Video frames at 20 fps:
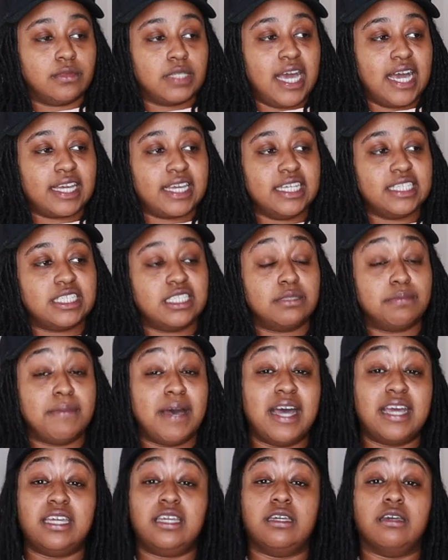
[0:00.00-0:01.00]
I guess it's
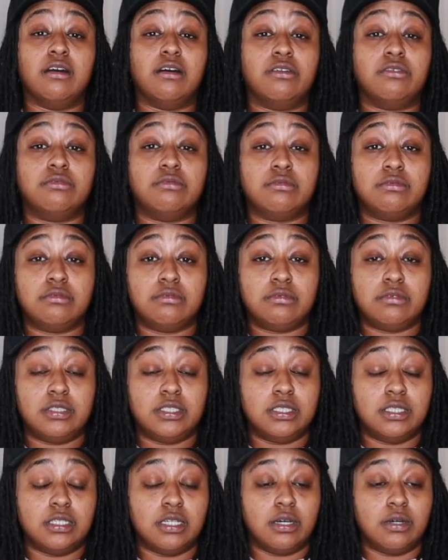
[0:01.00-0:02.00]
my ego,
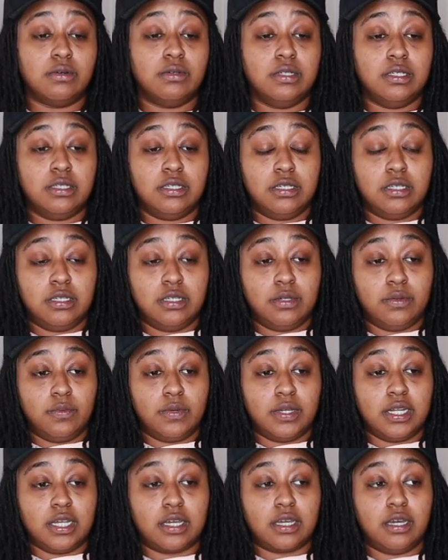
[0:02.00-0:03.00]
you know,
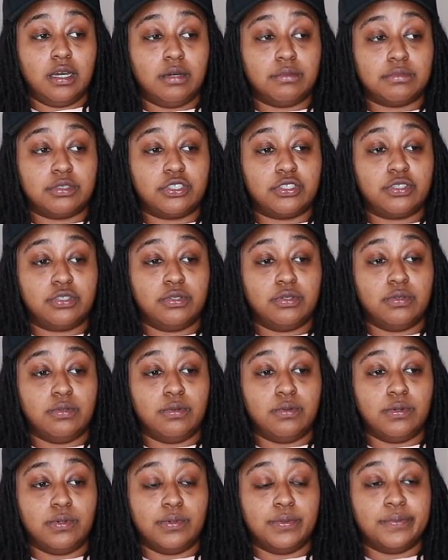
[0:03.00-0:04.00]
when it comes
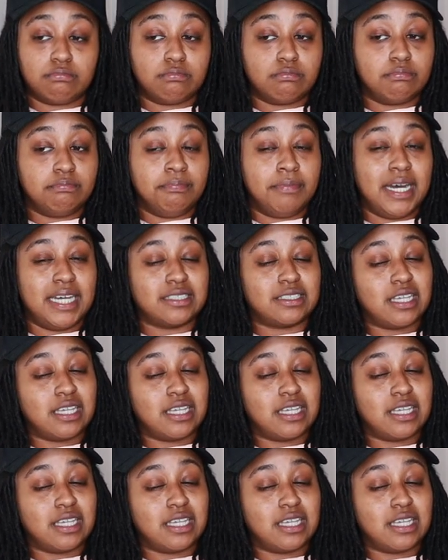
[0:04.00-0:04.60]
to my